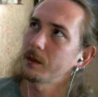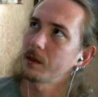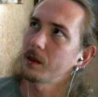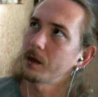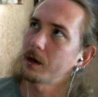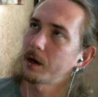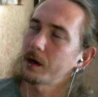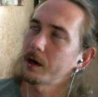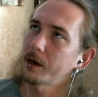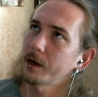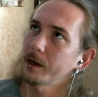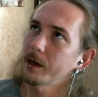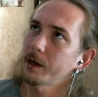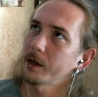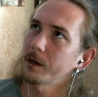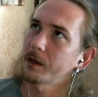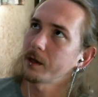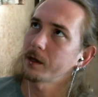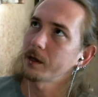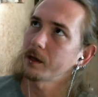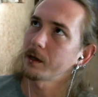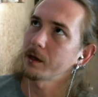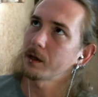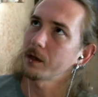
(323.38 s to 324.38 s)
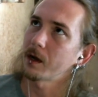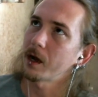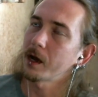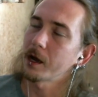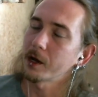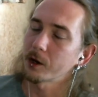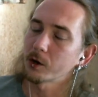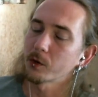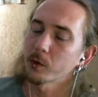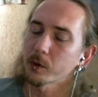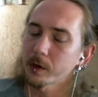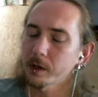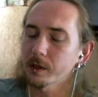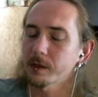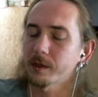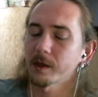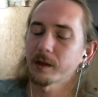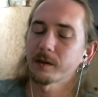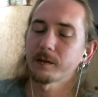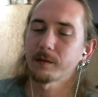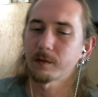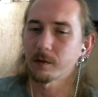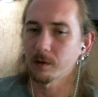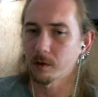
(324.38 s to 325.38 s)
I agree
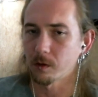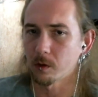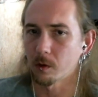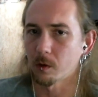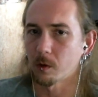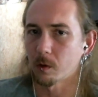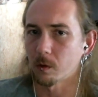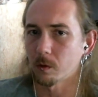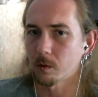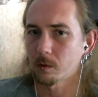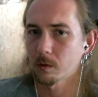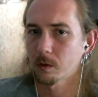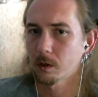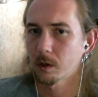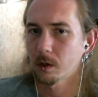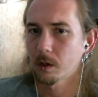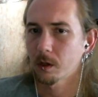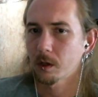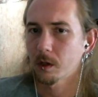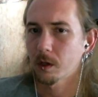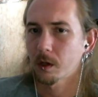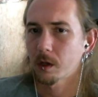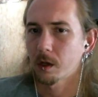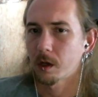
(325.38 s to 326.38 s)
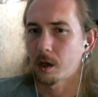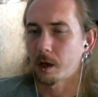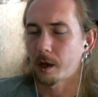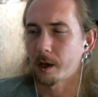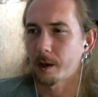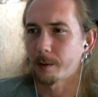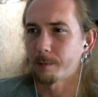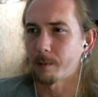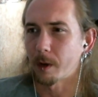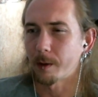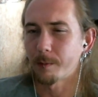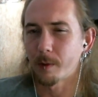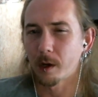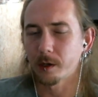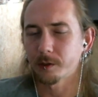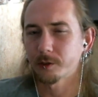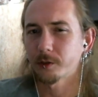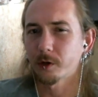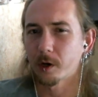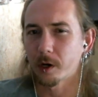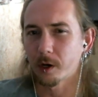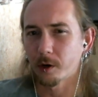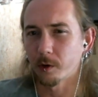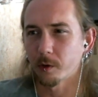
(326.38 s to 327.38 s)
that's the goal. I'm not
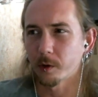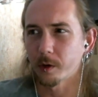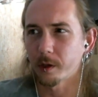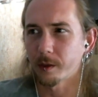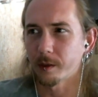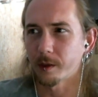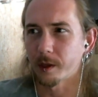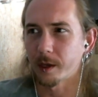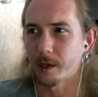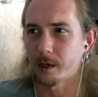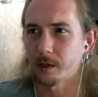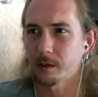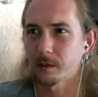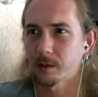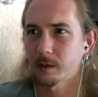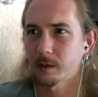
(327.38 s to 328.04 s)
sure I agree that